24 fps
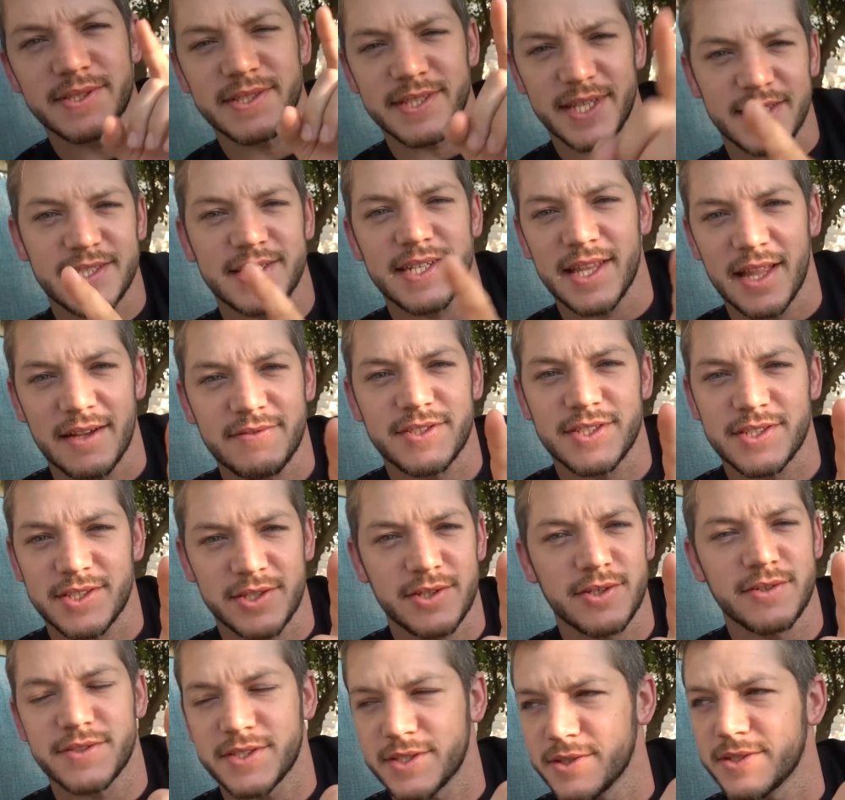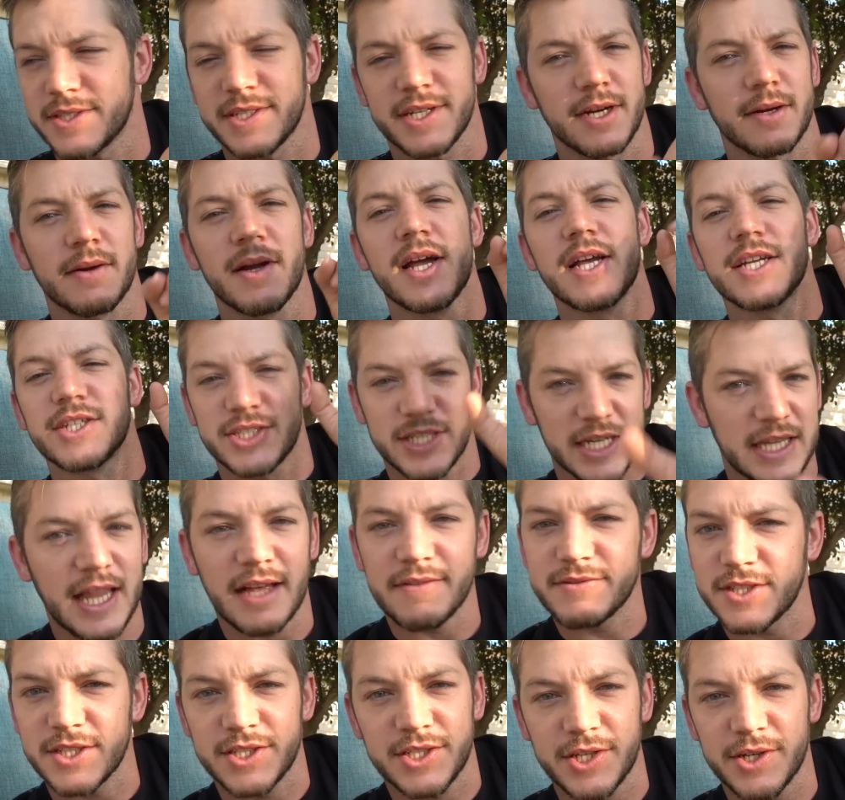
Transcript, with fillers: would say she loves you too if she was here. She loves you